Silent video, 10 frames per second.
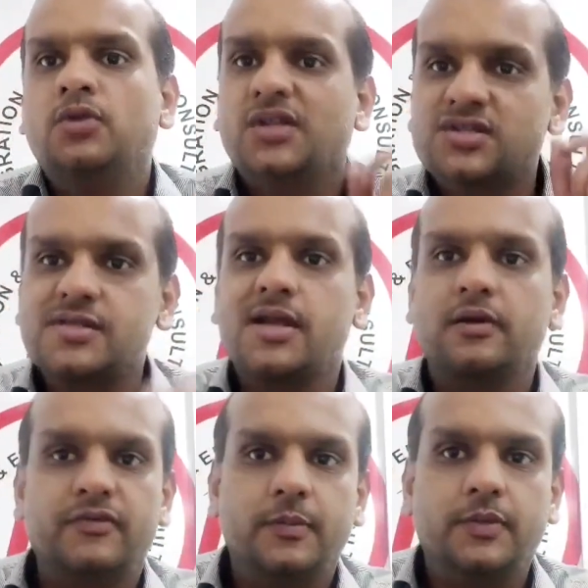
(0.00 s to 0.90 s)
Now this is
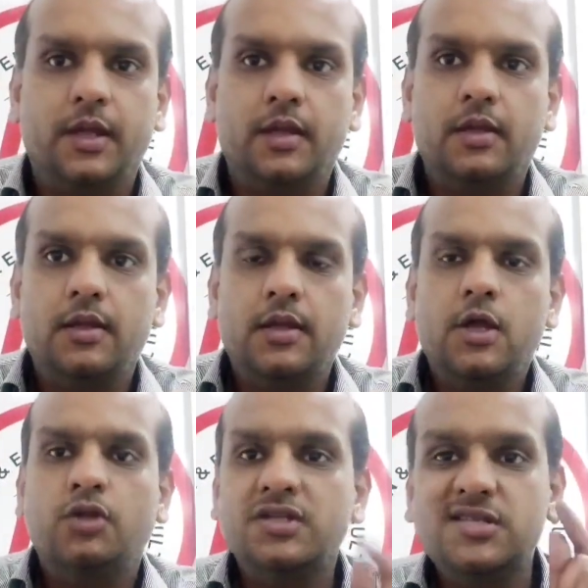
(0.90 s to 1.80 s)
a confirmed thing.
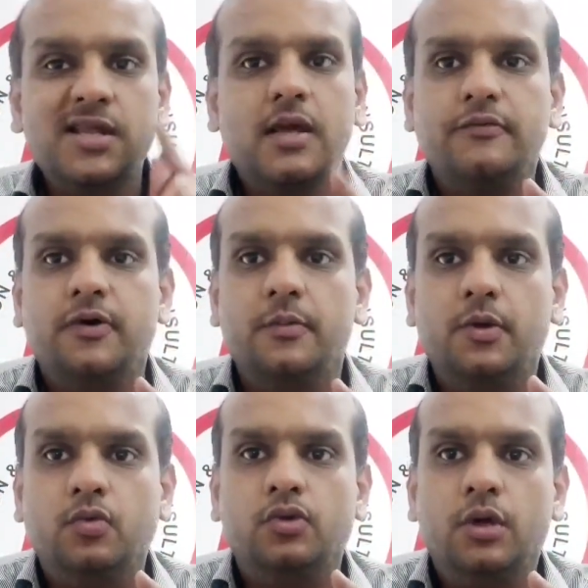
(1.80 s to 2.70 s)
Now this is a
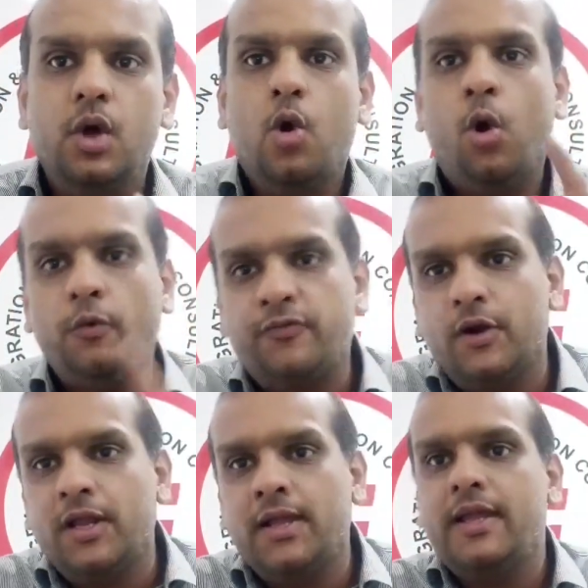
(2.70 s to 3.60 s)
confirmed news.
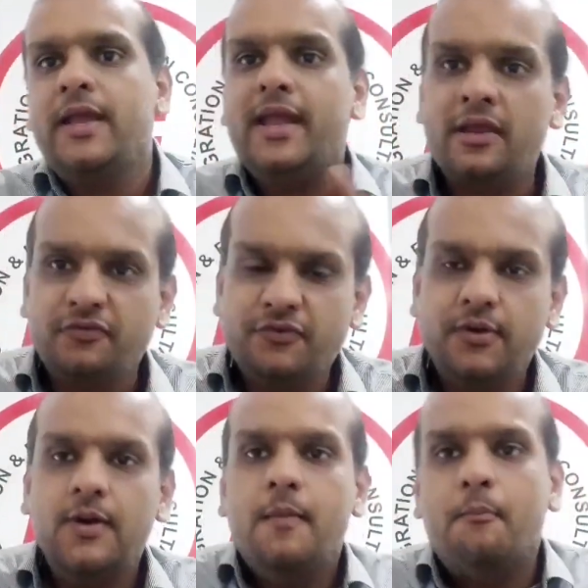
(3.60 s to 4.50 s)
Hopefully,
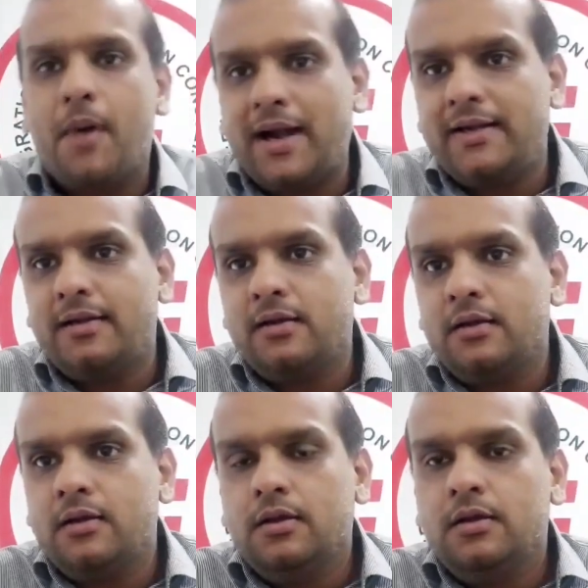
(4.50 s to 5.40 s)

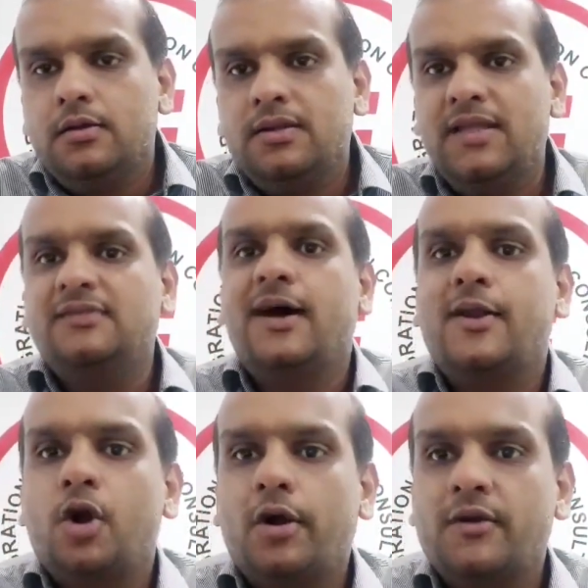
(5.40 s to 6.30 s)
but these
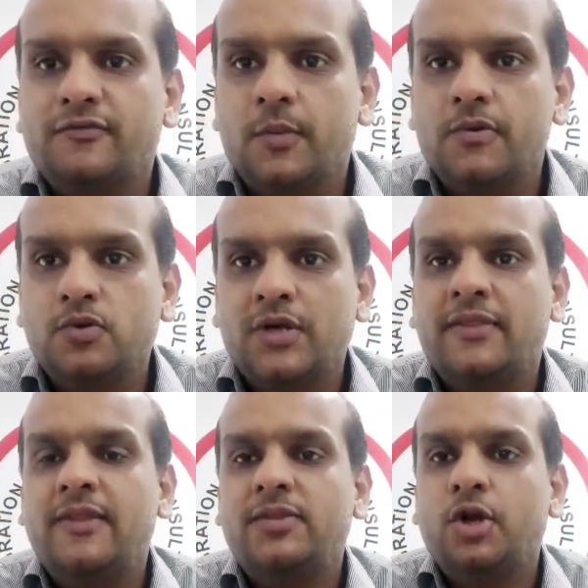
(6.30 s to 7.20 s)
are not confirmed
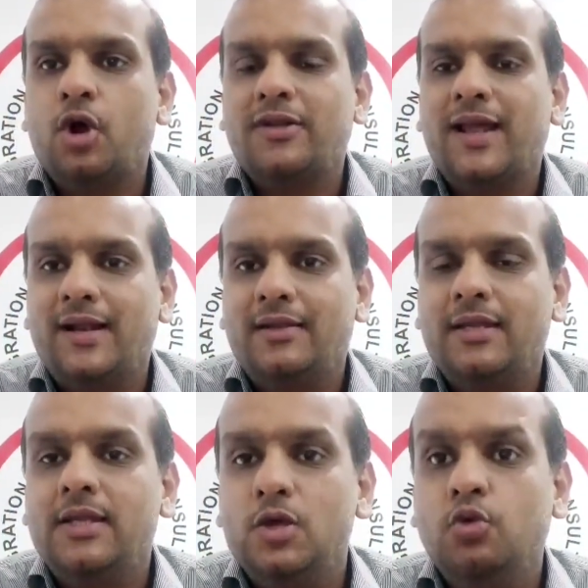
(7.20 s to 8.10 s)
news and these are not
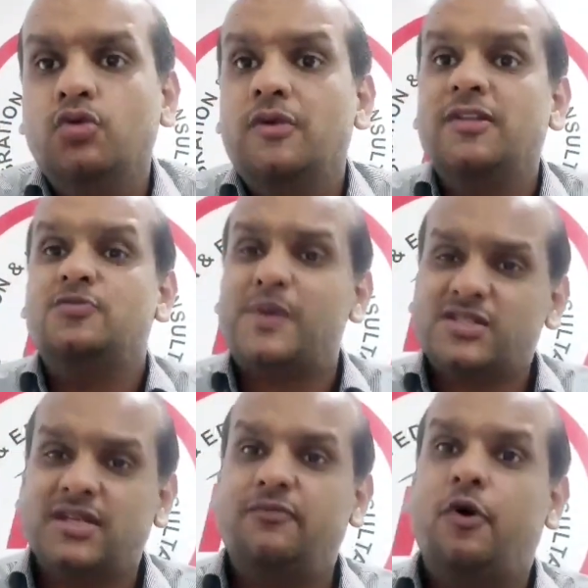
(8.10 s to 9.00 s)
healthy news,
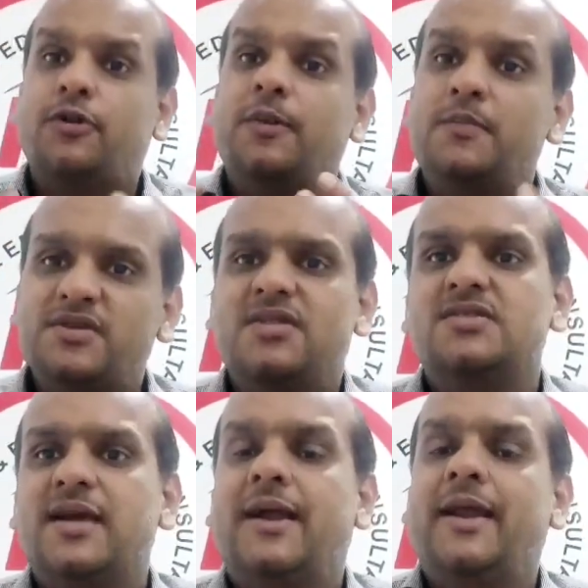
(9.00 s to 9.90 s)
especially for the
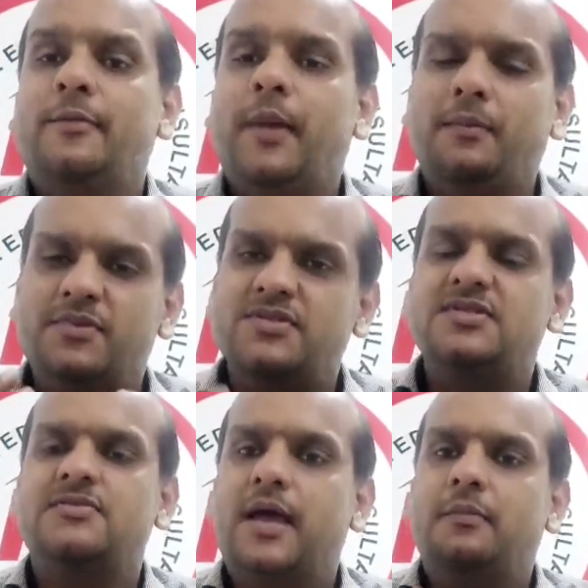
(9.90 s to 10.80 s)
business side. And by
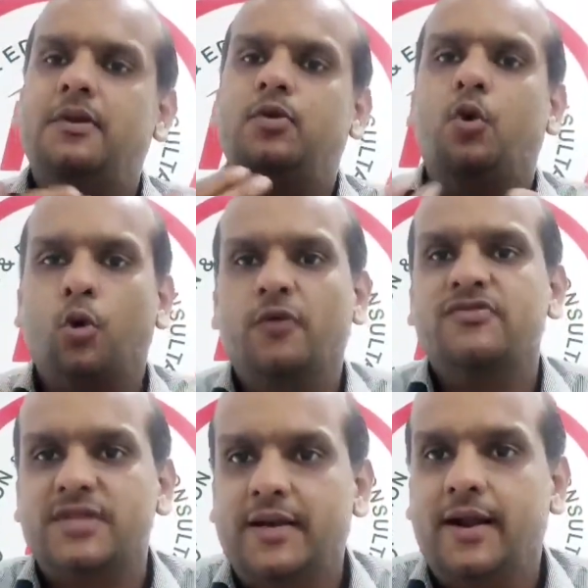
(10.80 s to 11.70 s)
business, I mean the
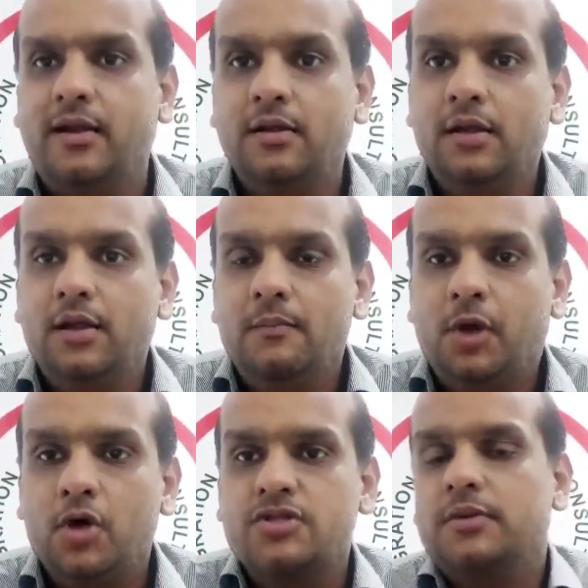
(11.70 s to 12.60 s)
whole of state now,
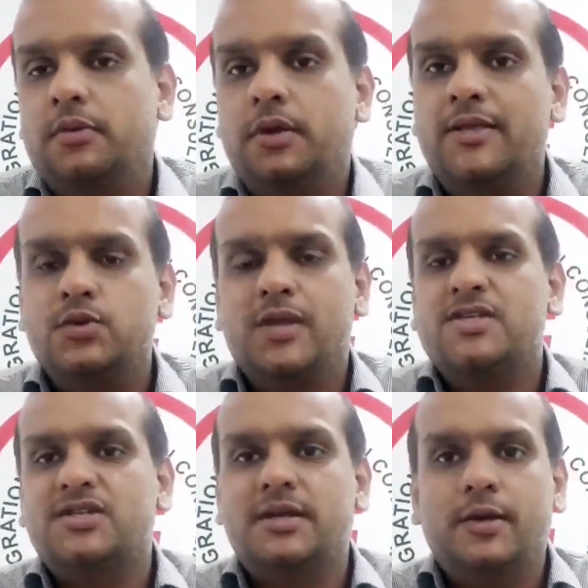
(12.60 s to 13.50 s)
because
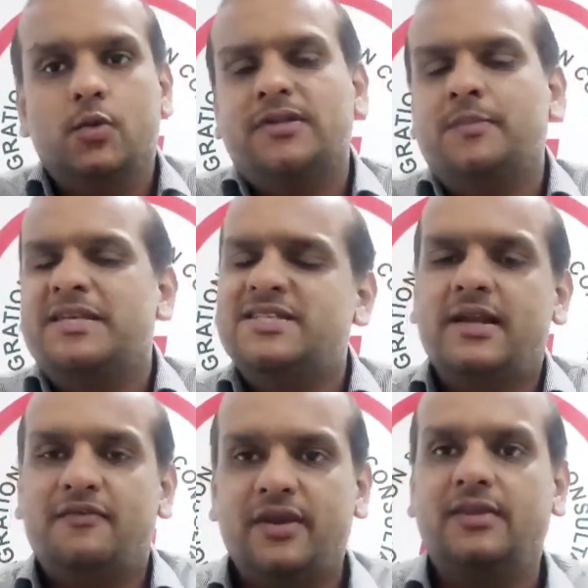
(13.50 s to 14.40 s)
education, tourism,
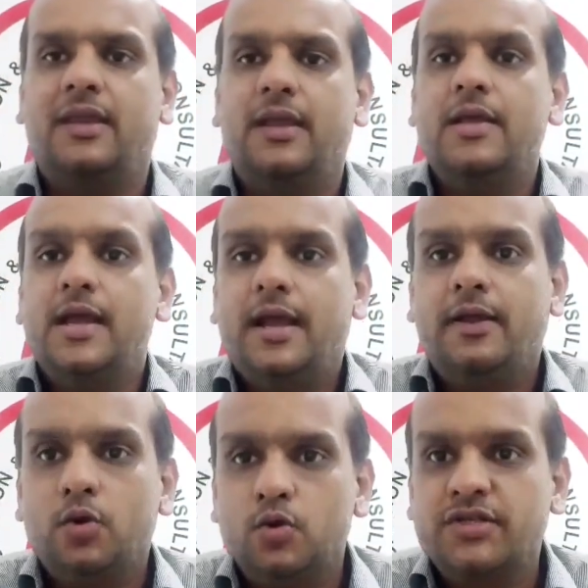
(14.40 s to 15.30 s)
each and
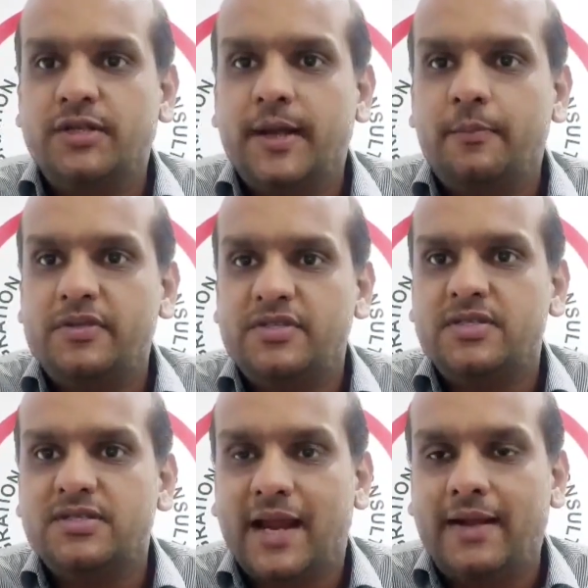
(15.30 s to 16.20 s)
everything includes in the
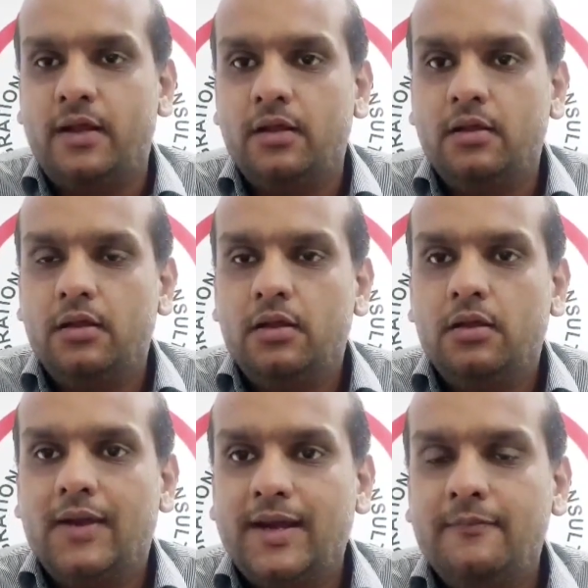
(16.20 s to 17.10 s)
business side,
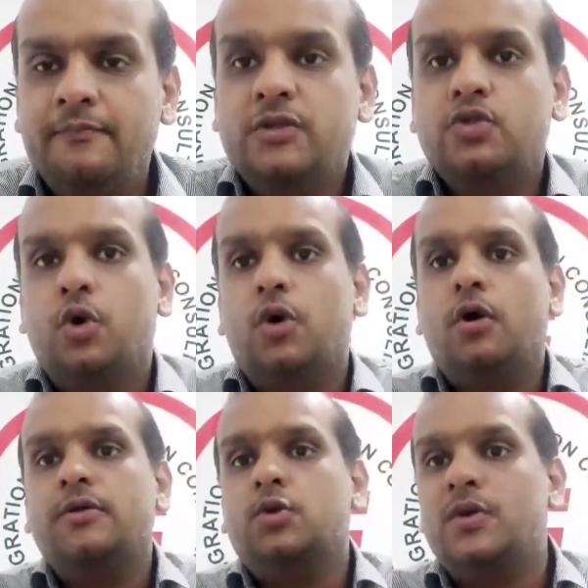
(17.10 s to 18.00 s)
right?
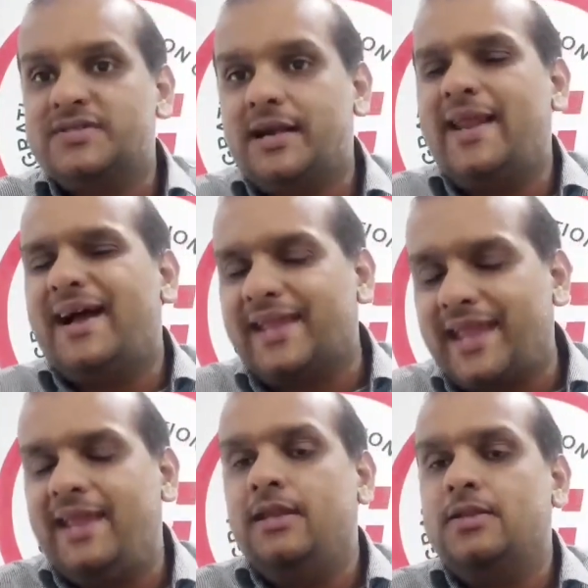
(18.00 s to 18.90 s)
So Queensland
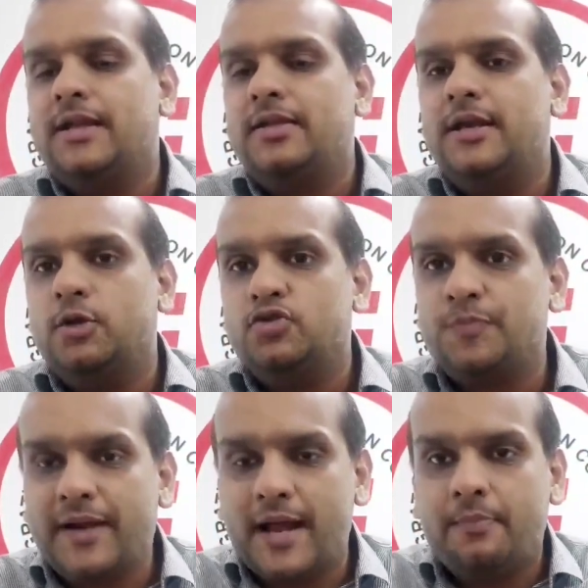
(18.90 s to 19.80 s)
again need
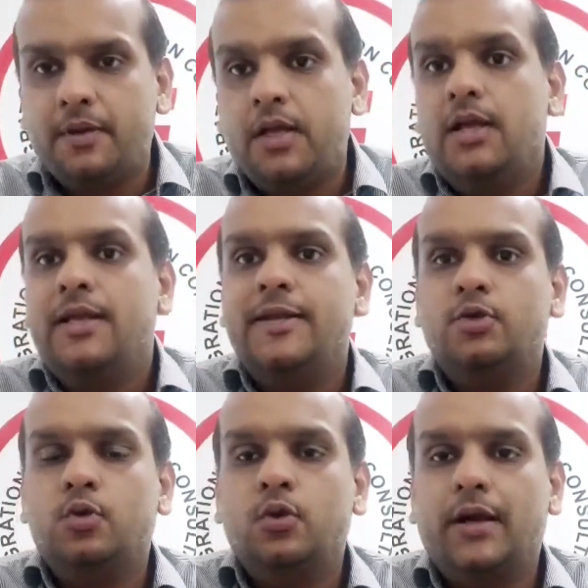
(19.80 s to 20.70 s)
to speed up,
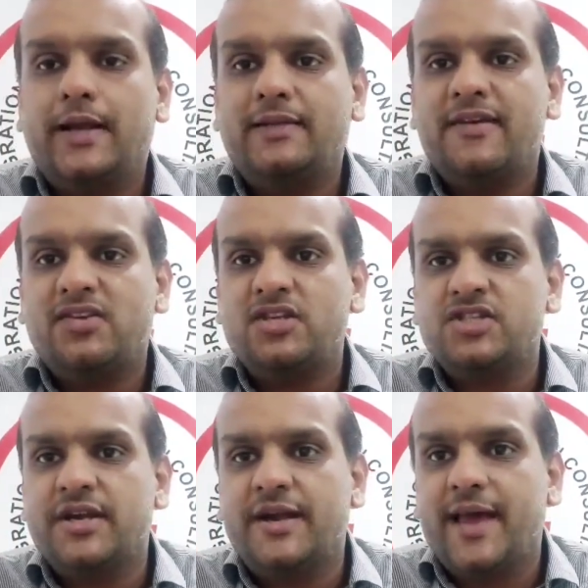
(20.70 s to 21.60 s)
need to get the
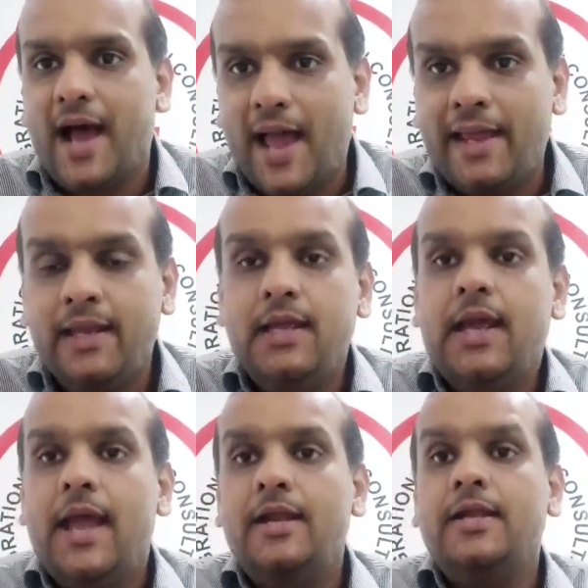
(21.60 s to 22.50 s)
vaccination rate
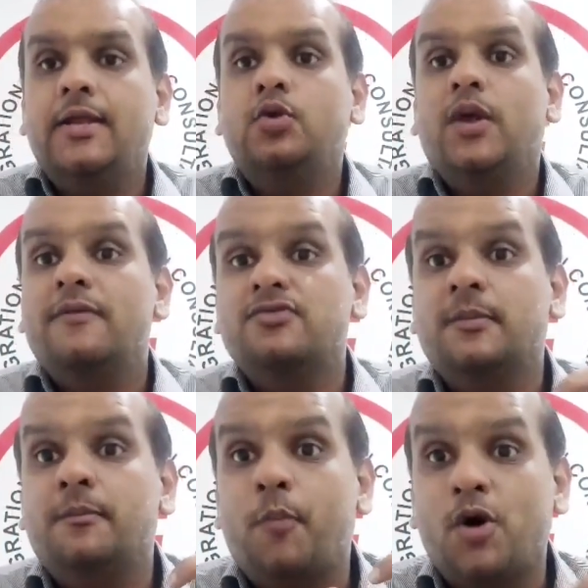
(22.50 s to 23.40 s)
high, and need to
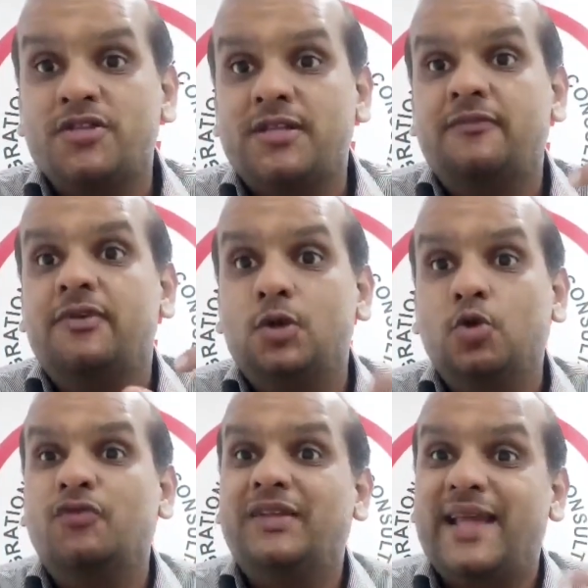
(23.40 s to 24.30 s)
give some positive
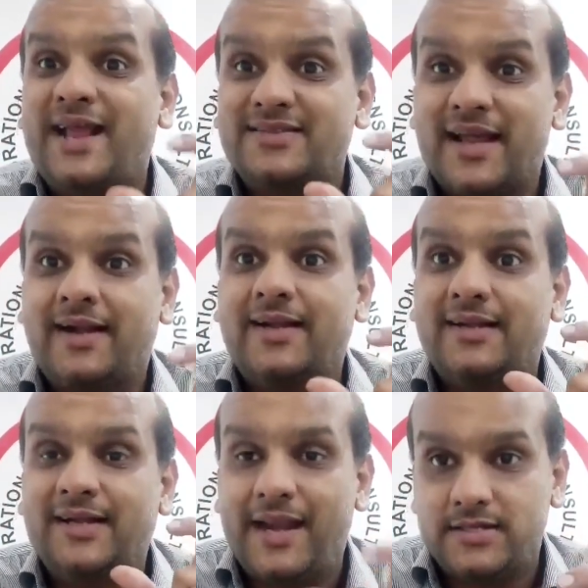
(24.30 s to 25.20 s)
news with
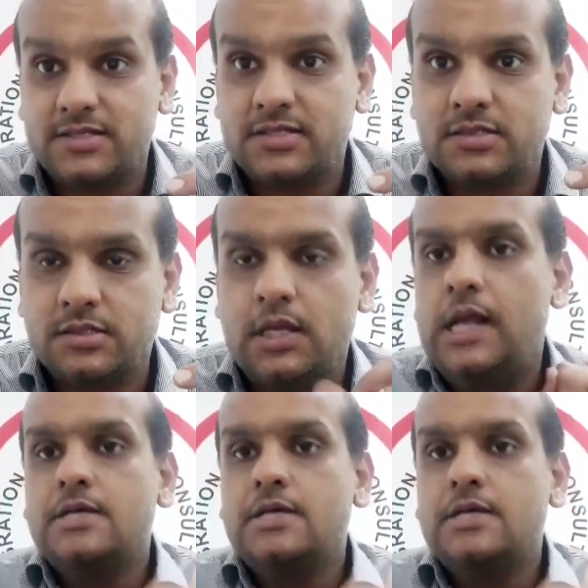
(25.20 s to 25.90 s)
exact dates.